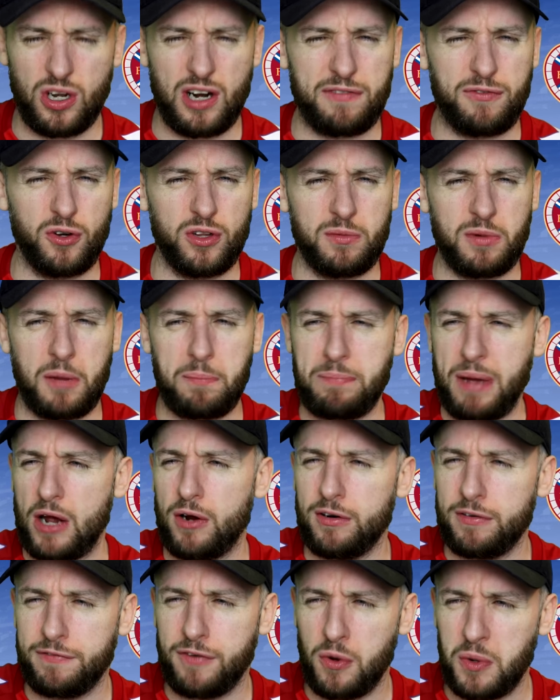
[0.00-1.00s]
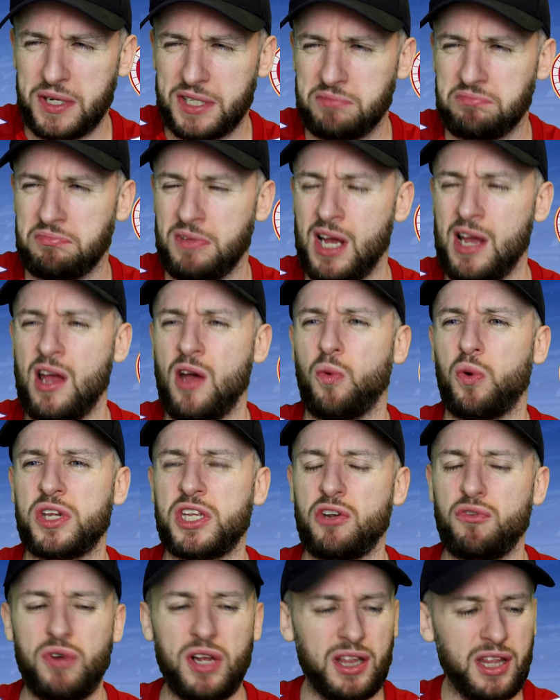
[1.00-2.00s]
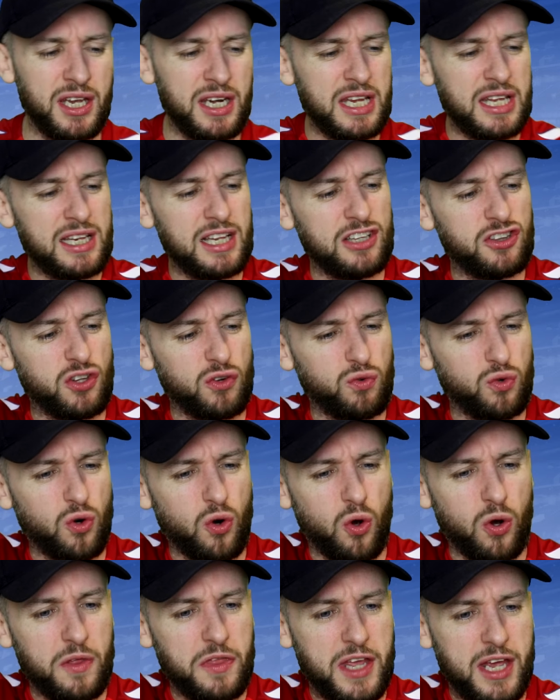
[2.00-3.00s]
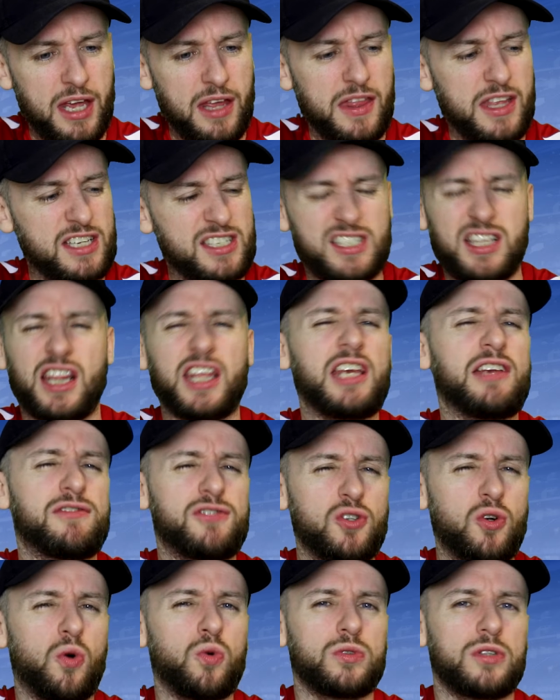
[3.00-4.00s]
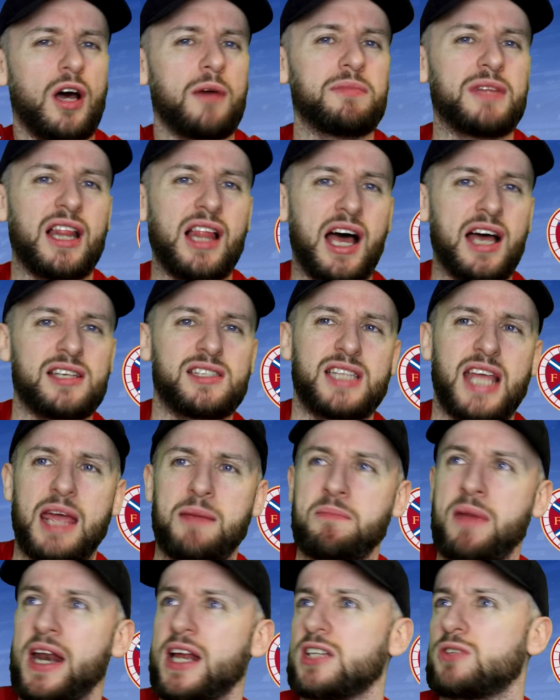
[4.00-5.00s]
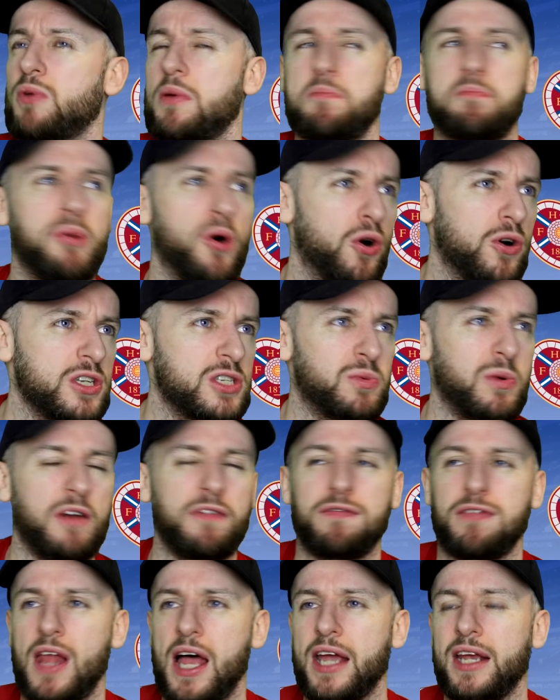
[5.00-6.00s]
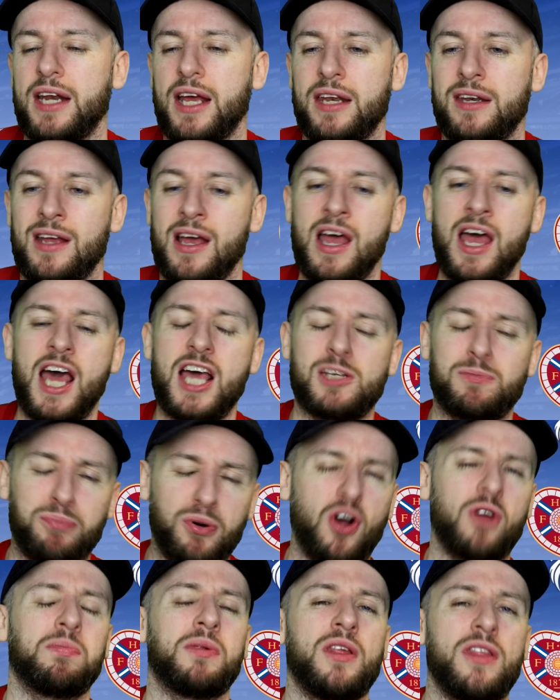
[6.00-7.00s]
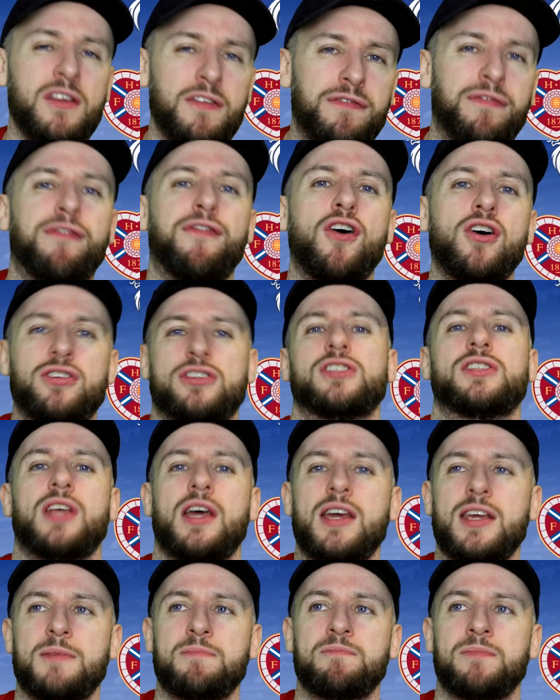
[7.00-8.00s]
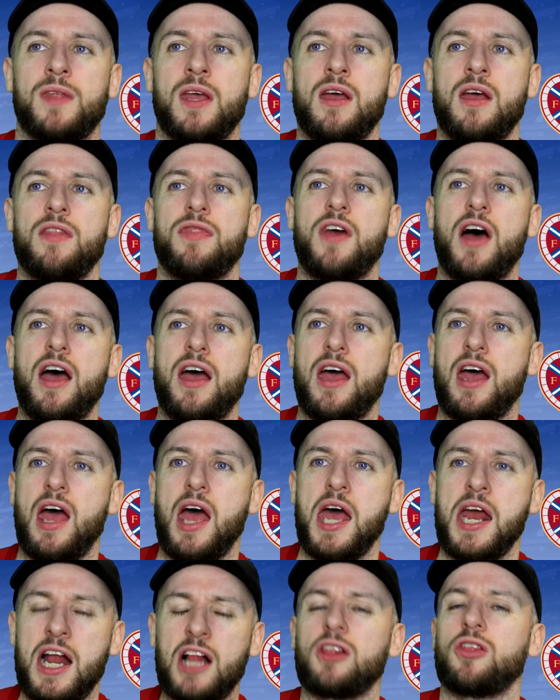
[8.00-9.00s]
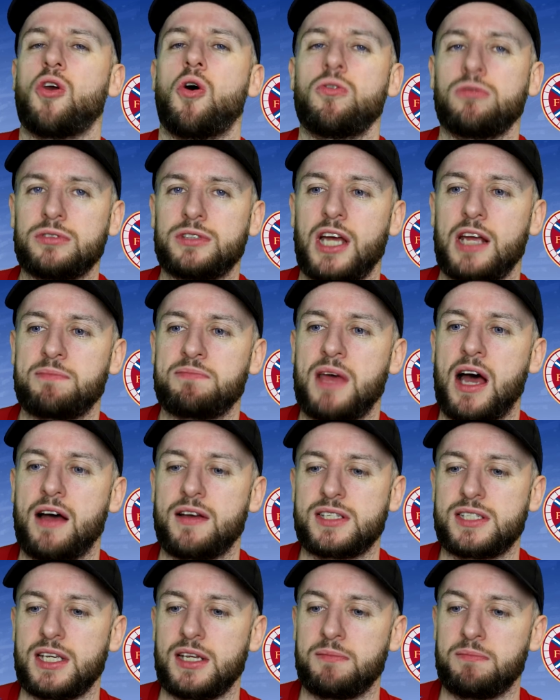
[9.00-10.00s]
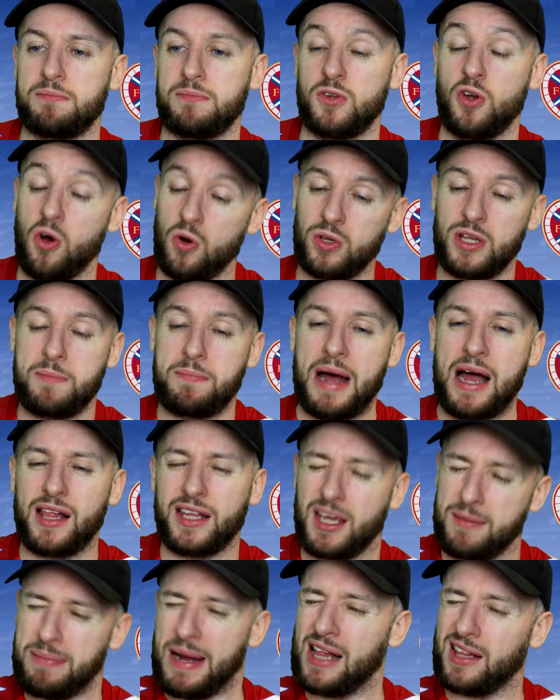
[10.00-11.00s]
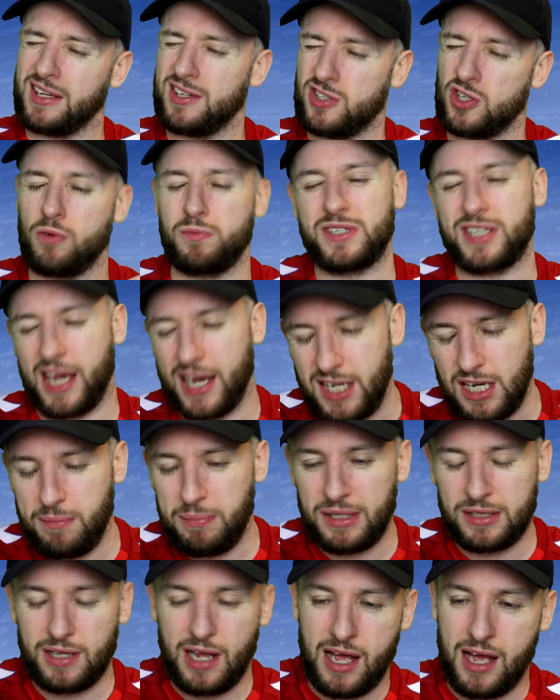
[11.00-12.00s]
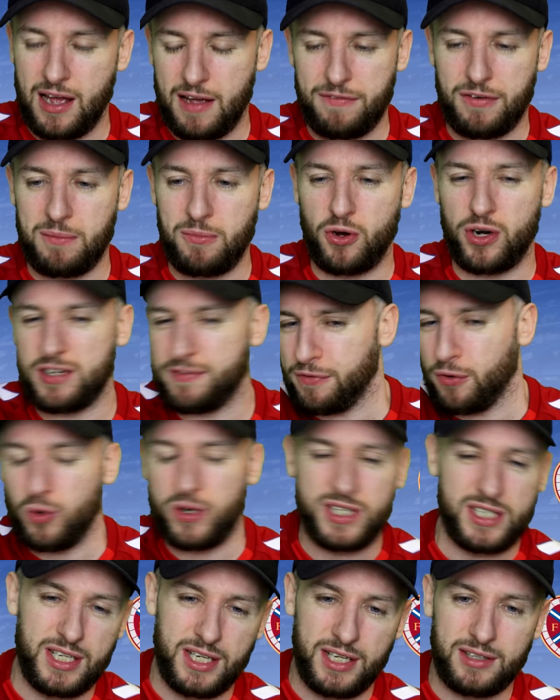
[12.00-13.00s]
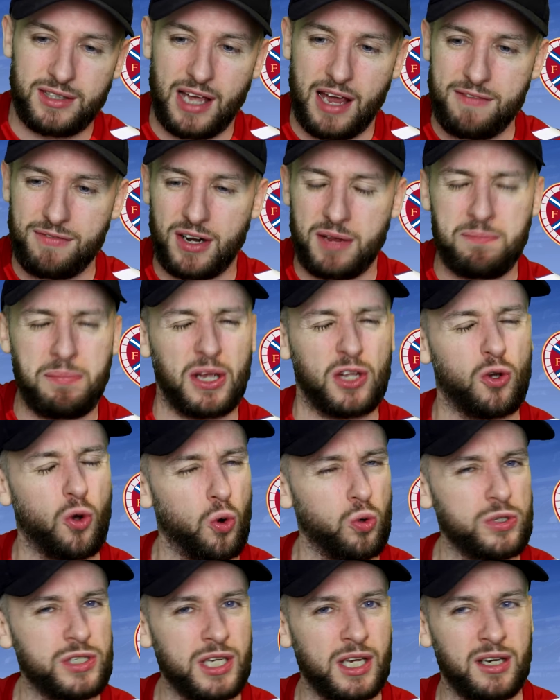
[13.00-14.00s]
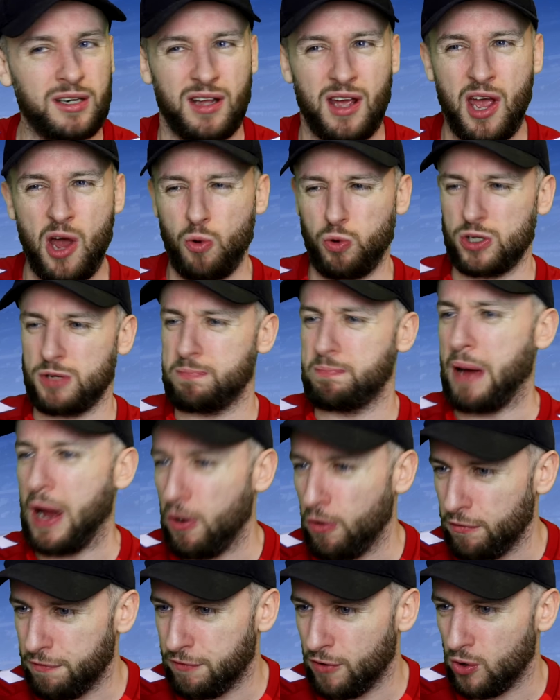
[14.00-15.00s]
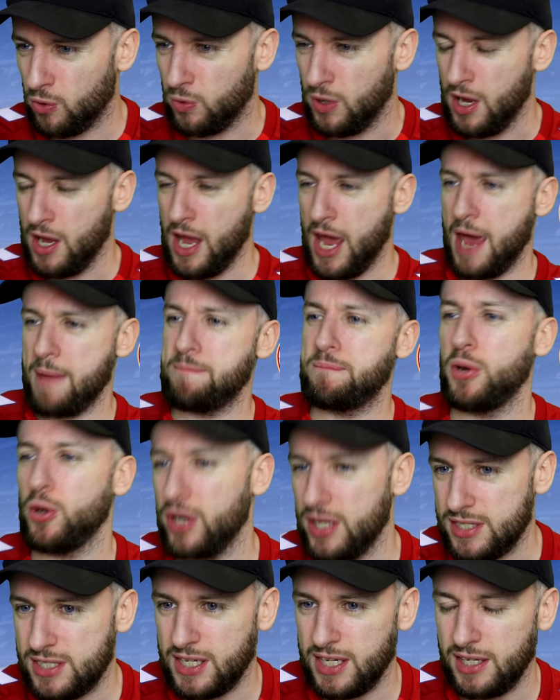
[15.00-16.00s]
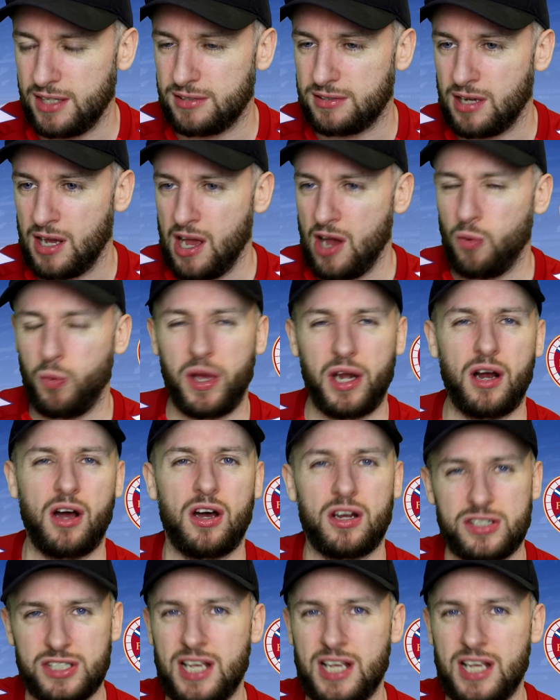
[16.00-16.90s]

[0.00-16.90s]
I thought they were powerful, and when you really needed the sleeves rolled up in the last 10 minutes when balls were flying in, it's probably the first time that in a long time that I've seen not only Balogun, Balogun's always kind of been, if I'm honest, throwing his head at everyone, but Goldson was powerful in putting his head where it hurts.